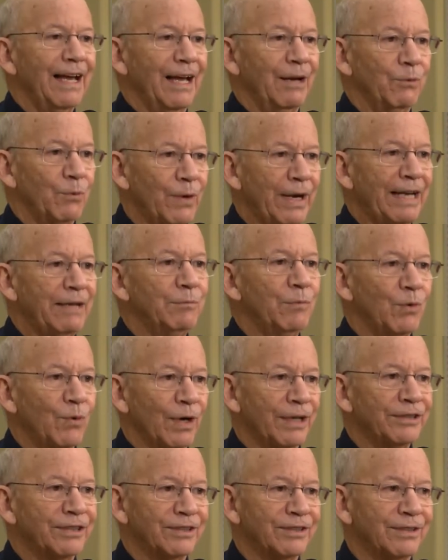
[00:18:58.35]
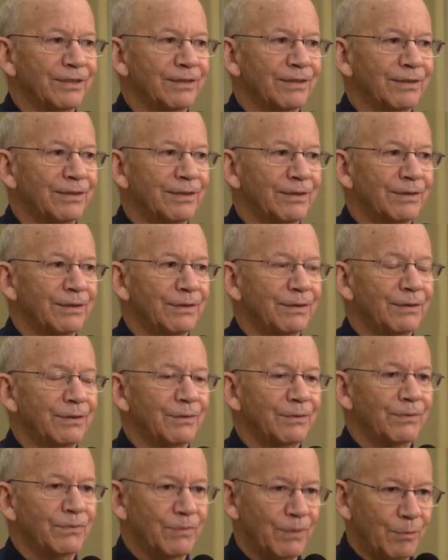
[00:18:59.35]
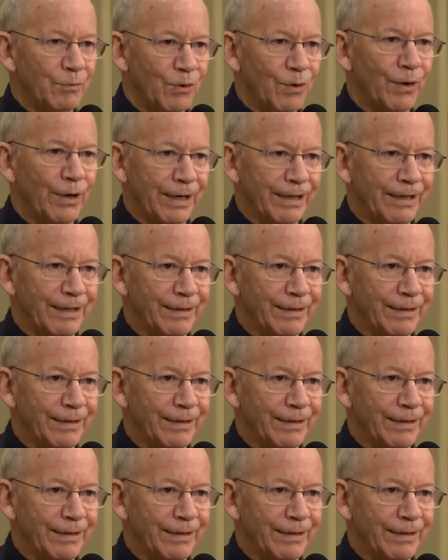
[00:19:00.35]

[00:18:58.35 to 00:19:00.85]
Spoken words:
and Wayne Morse from Oregon.